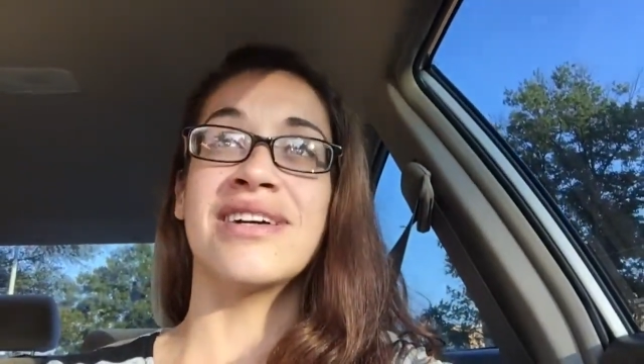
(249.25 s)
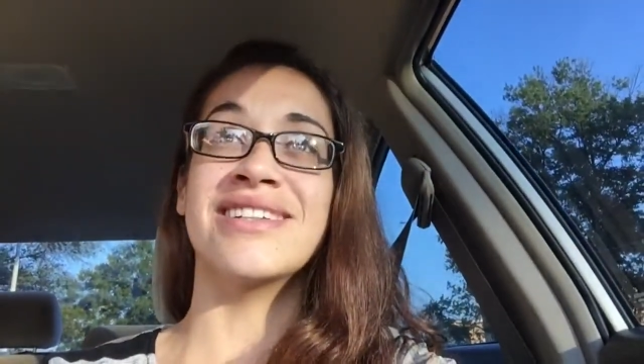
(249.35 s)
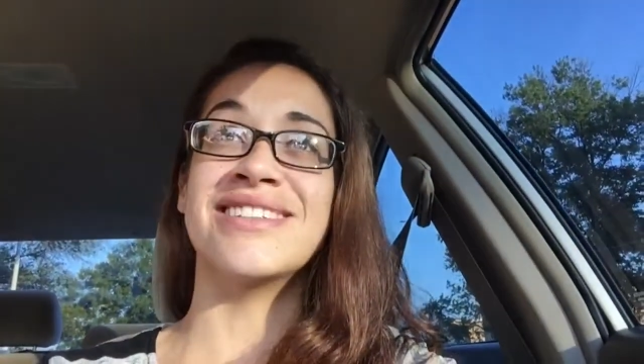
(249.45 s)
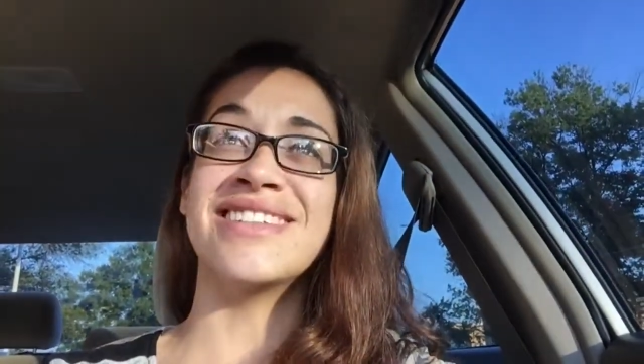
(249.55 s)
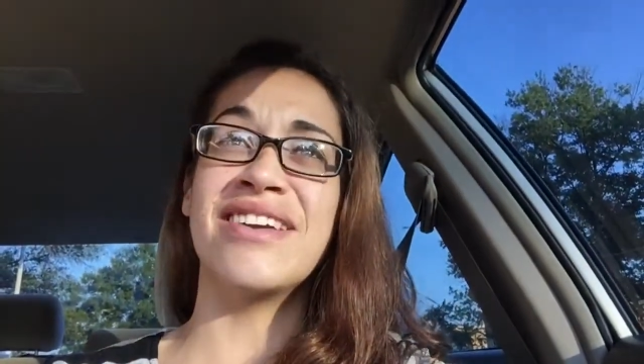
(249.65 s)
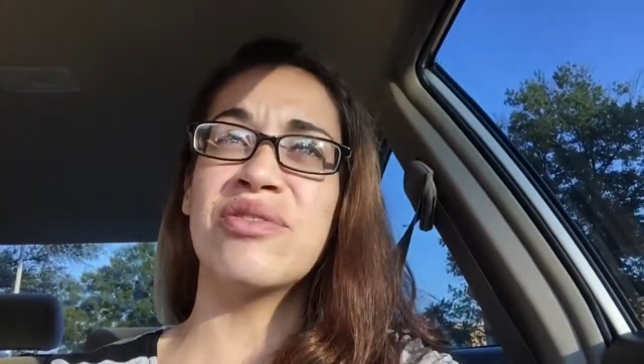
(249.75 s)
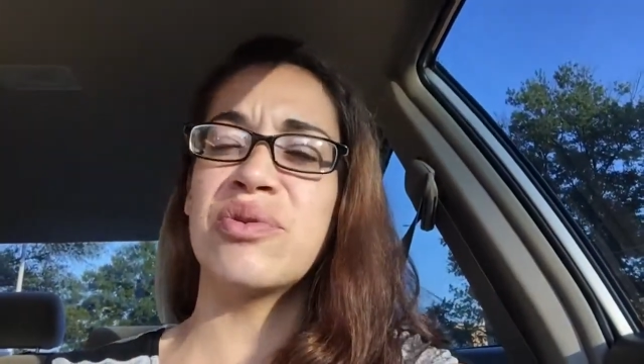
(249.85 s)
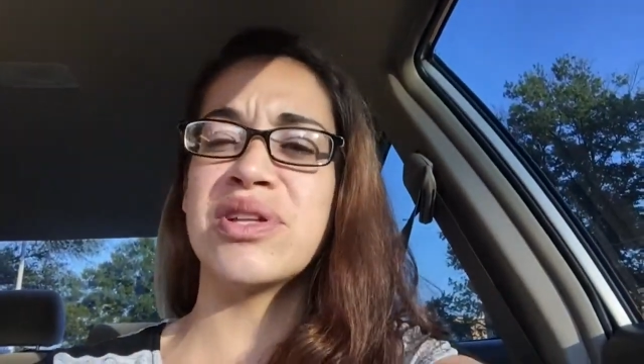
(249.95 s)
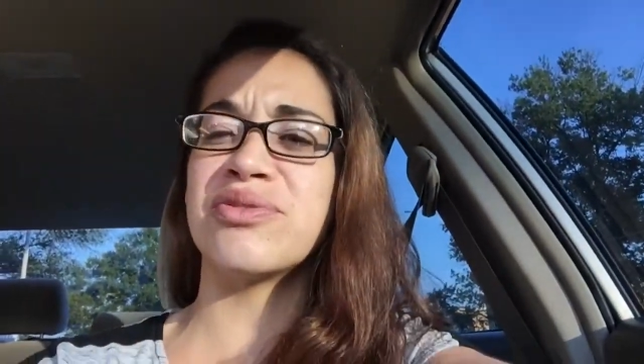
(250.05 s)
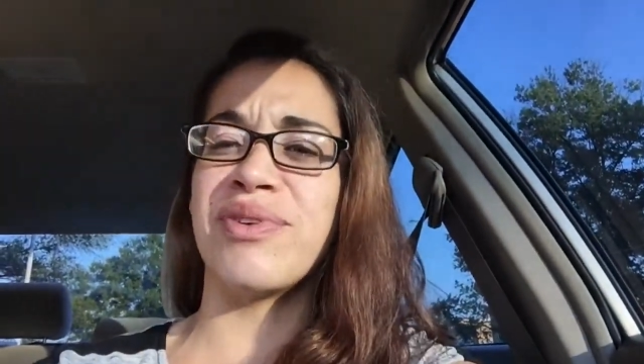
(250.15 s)
It's even
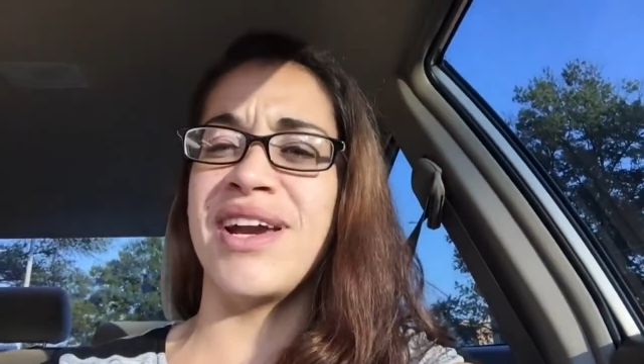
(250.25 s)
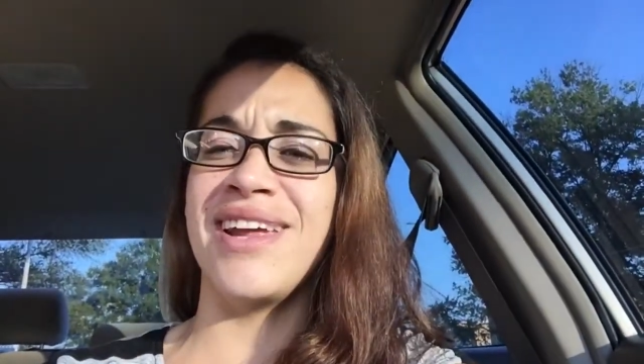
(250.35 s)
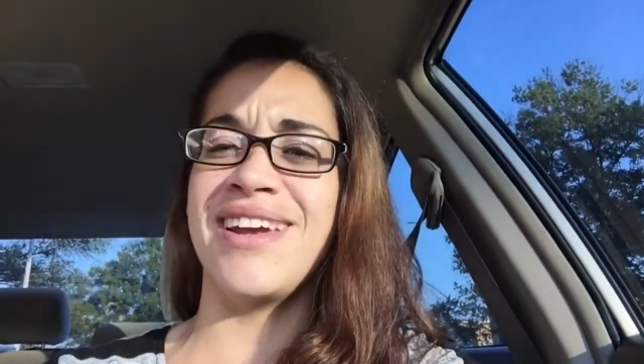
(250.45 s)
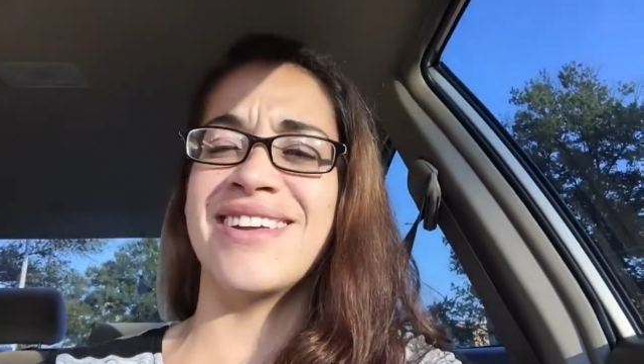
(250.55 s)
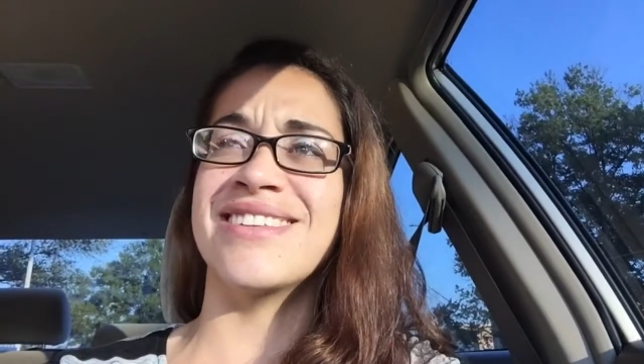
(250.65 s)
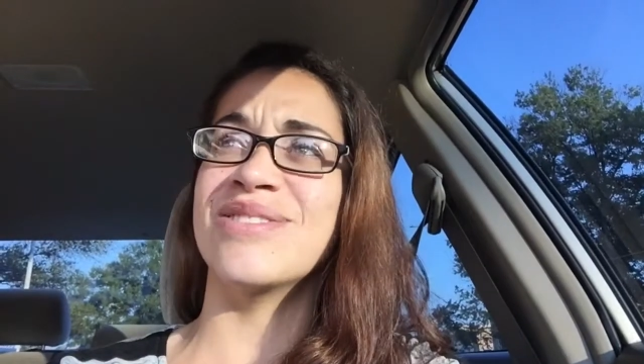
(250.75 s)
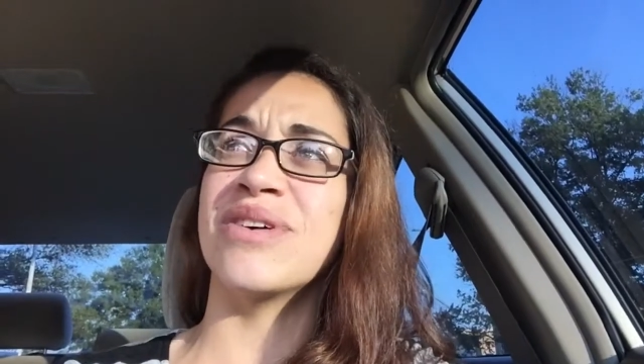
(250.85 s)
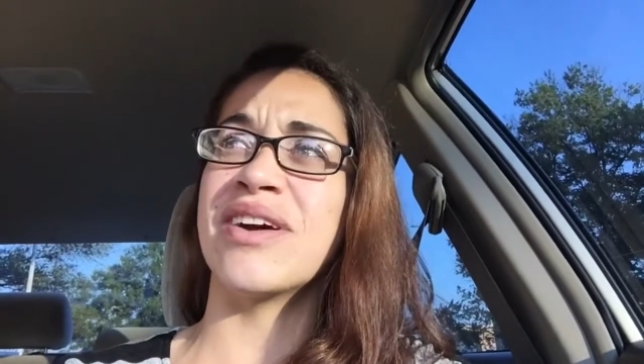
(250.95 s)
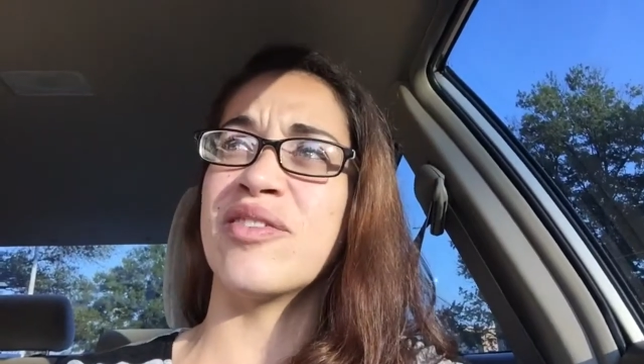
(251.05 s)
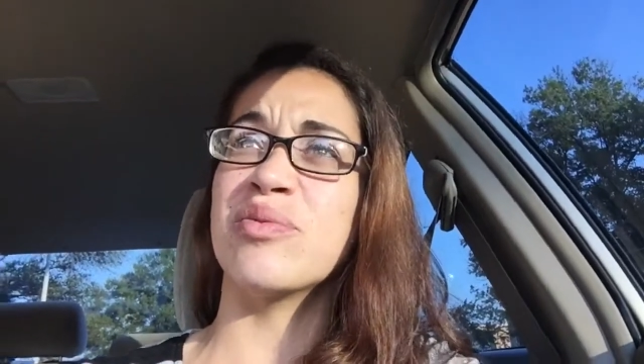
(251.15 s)
when it's raining and
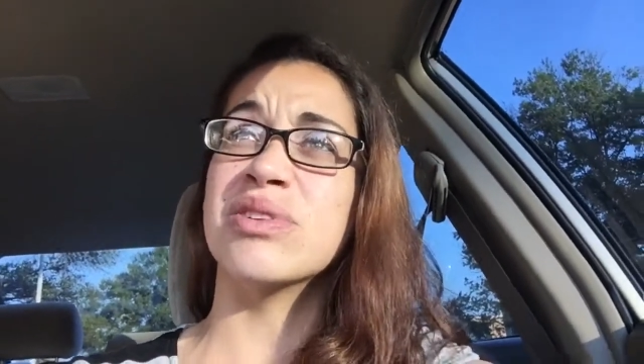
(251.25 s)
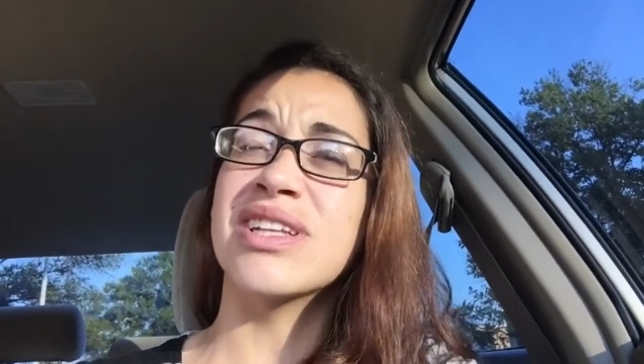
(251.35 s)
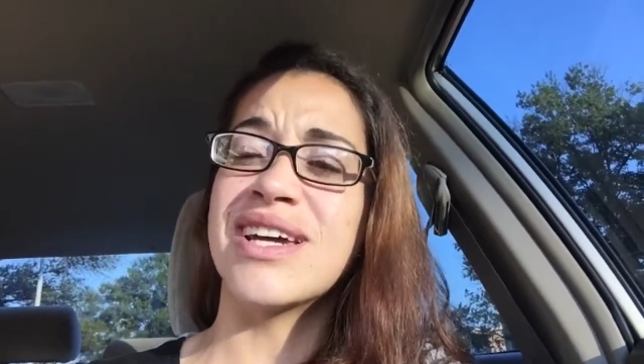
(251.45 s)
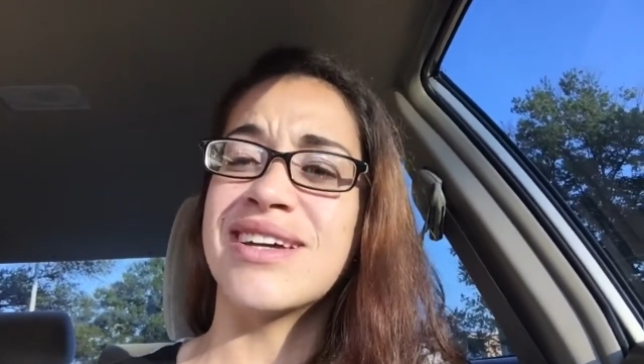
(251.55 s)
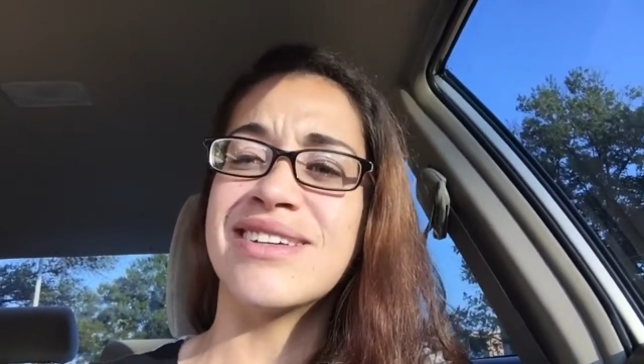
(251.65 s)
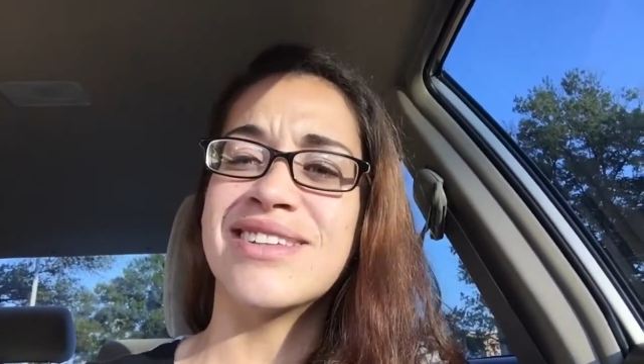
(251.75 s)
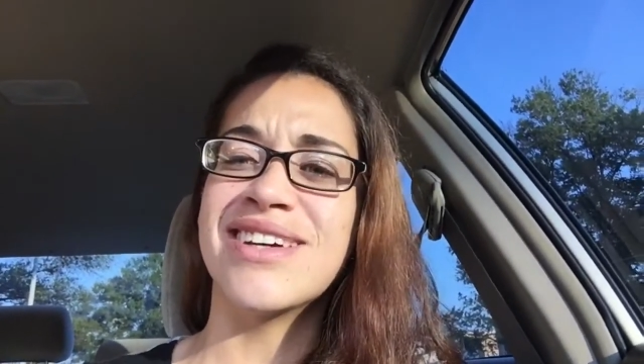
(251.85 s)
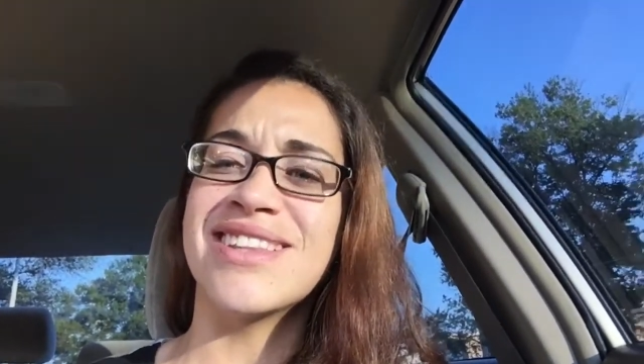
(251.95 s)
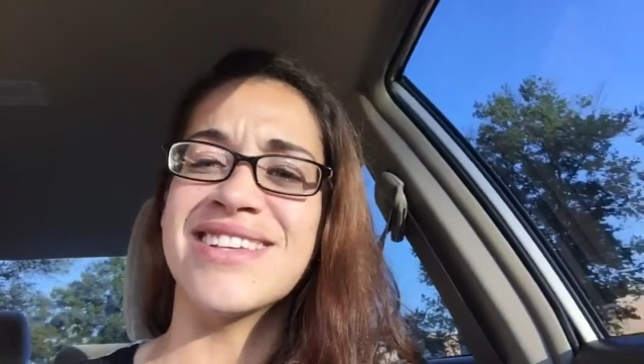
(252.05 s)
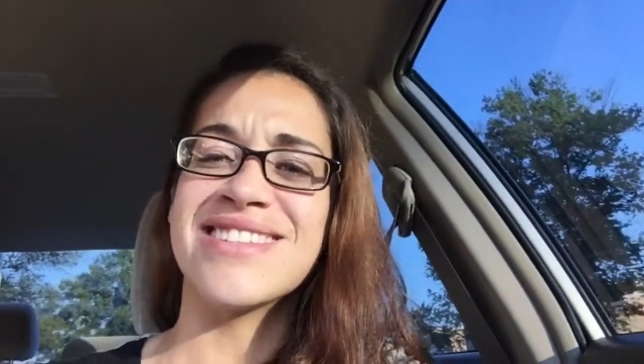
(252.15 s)
whatever, but like,
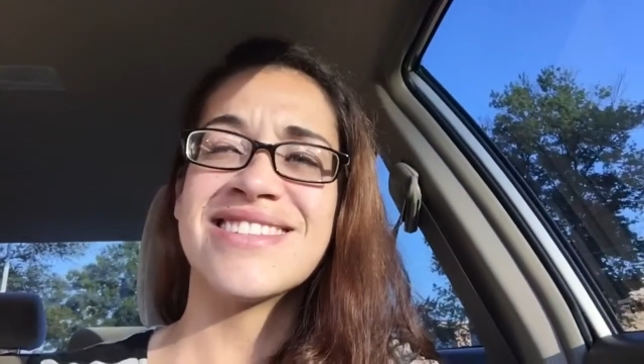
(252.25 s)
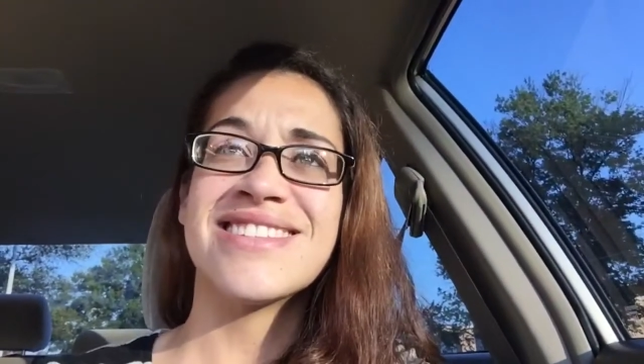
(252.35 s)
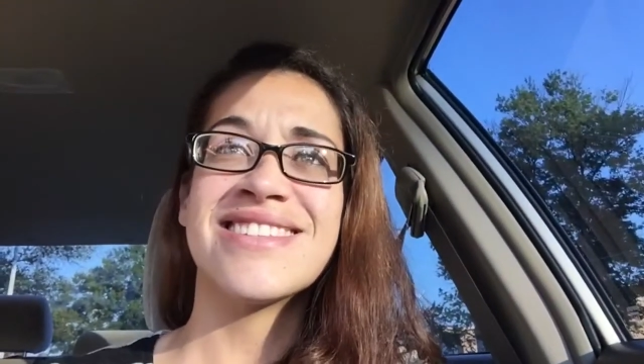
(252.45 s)
look at this.